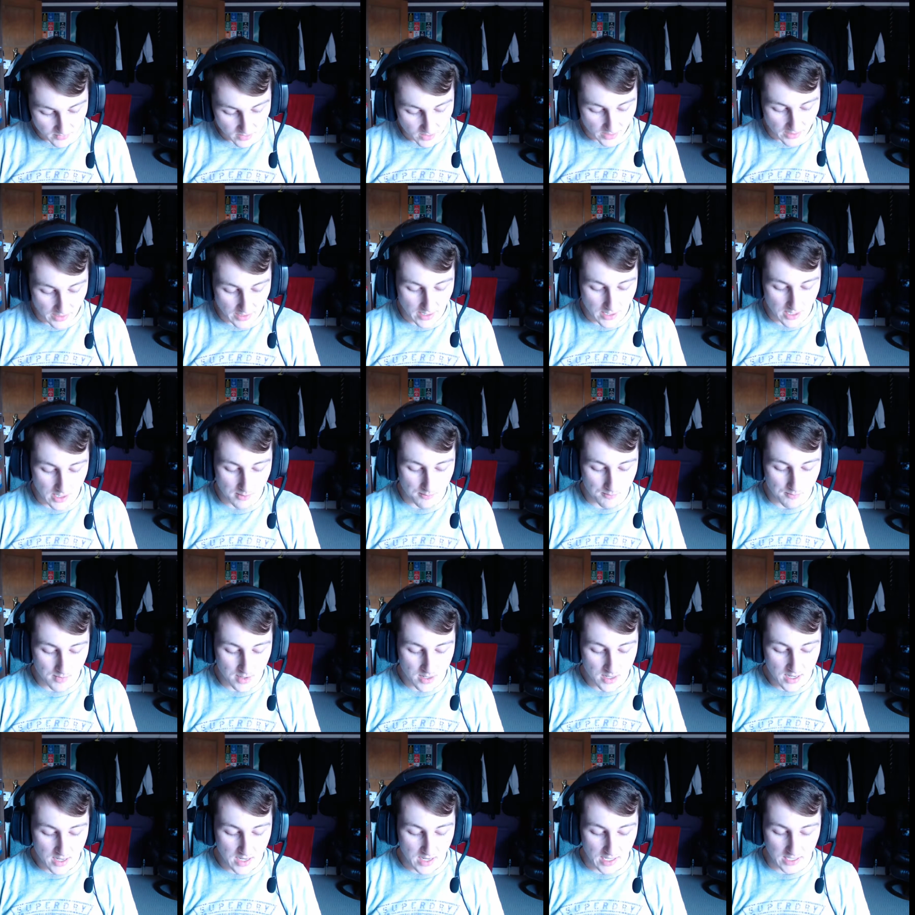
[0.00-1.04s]
Um,
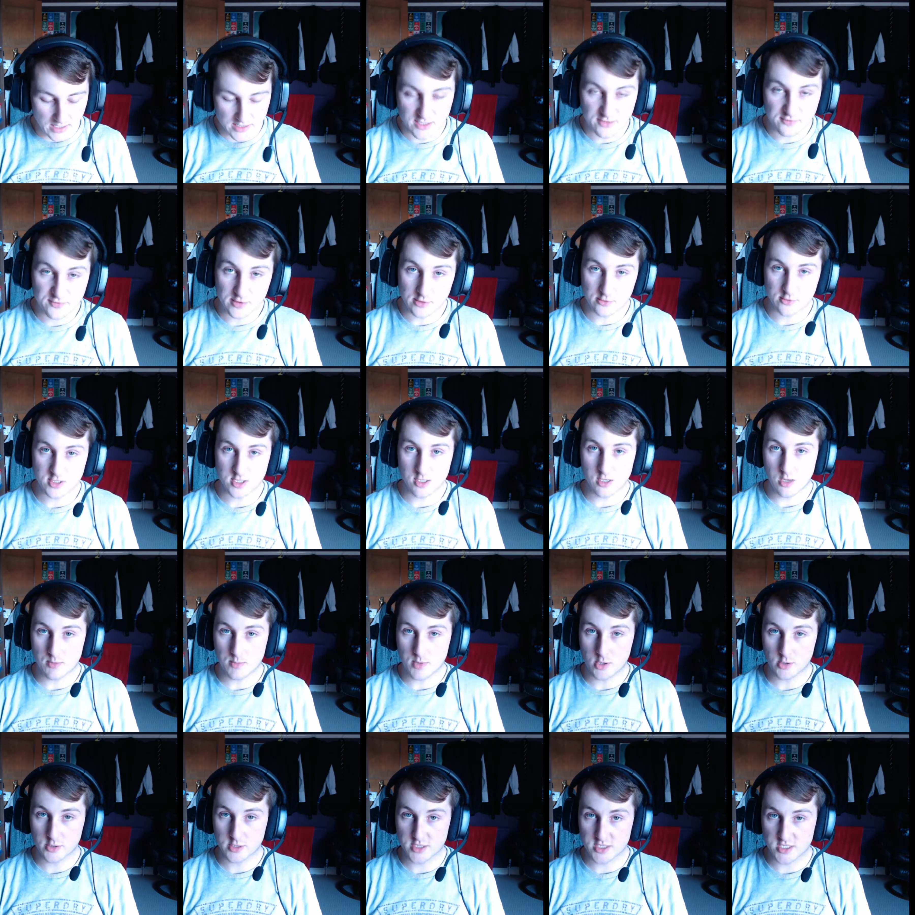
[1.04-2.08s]
I did feel it was a lot
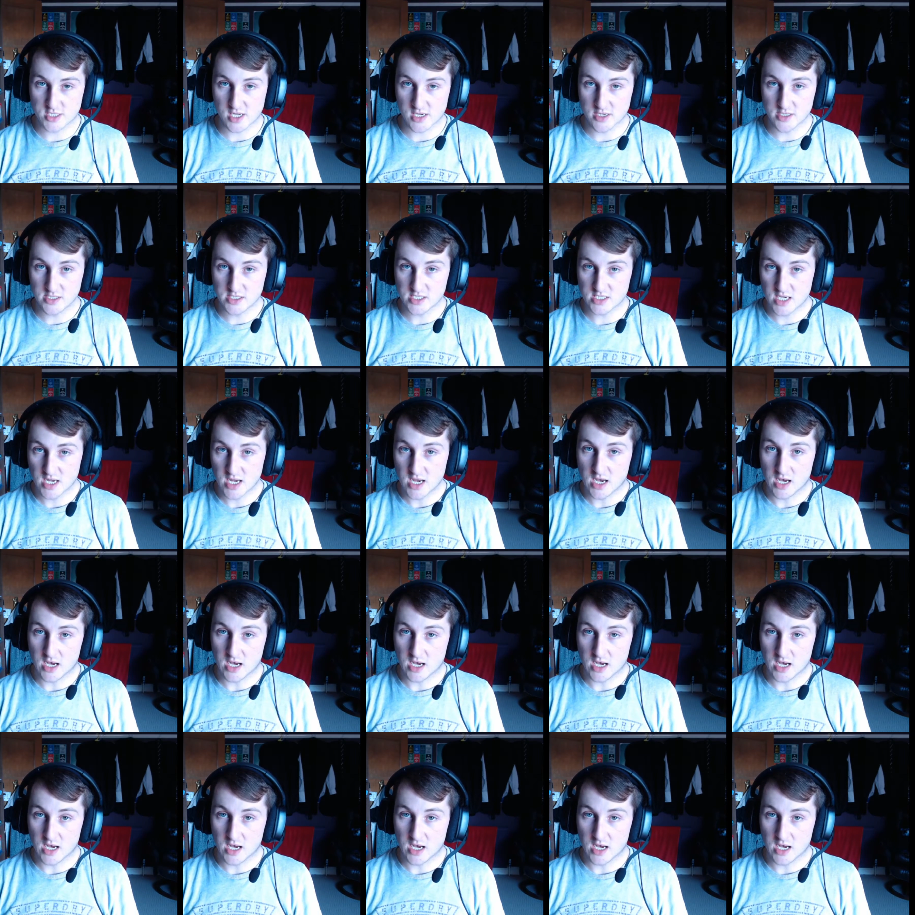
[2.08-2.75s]
more concise.